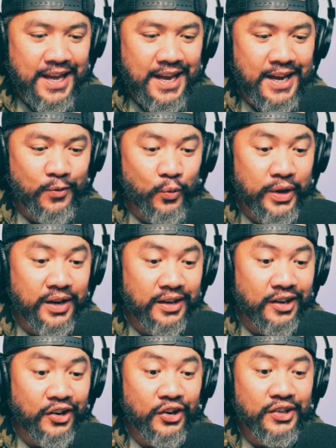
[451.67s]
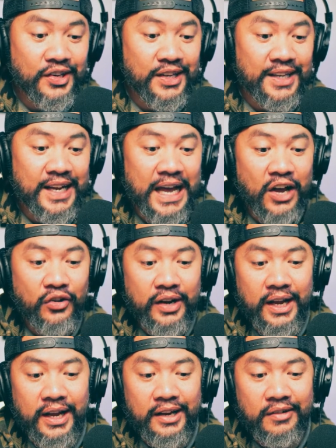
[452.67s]
and we are currently down
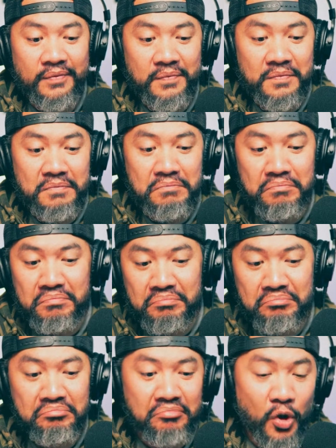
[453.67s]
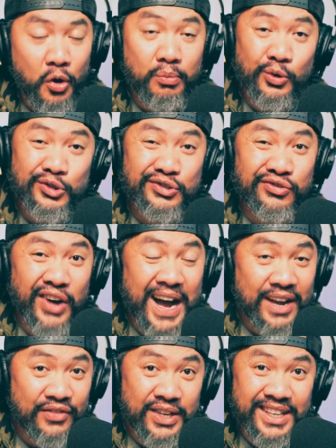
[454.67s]
at almost
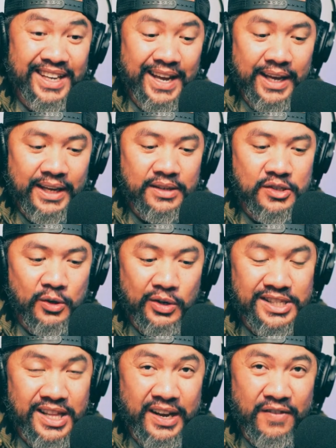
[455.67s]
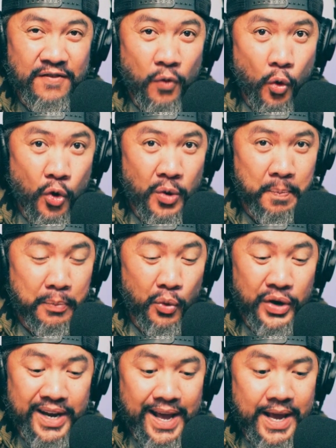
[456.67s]
5 in the gain. So it's like
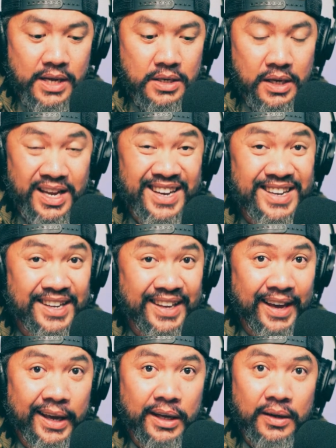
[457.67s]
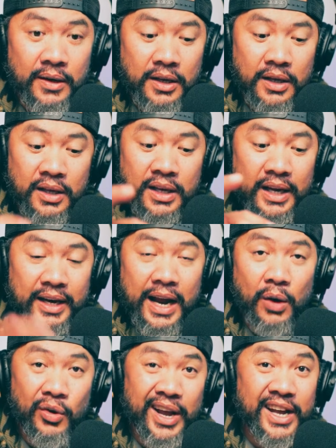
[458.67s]
4.8 in the gain in
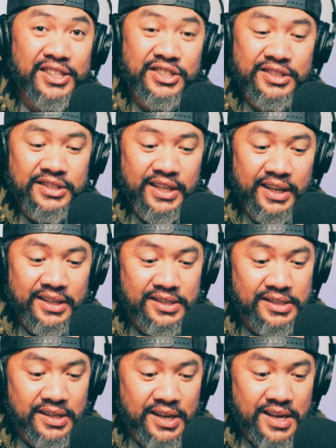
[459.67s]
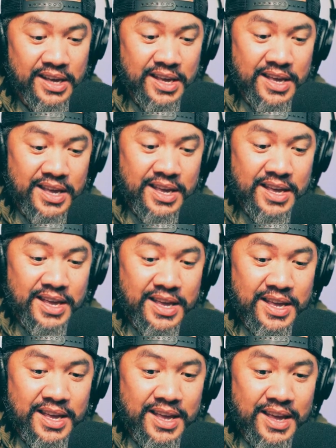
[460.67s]
our H6,
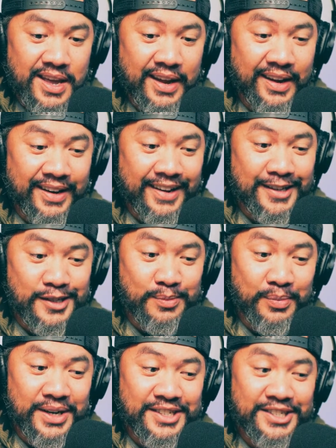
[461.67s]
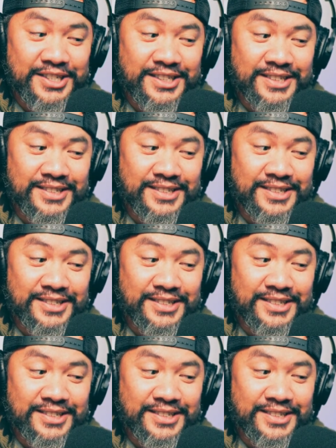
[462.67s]
and it's much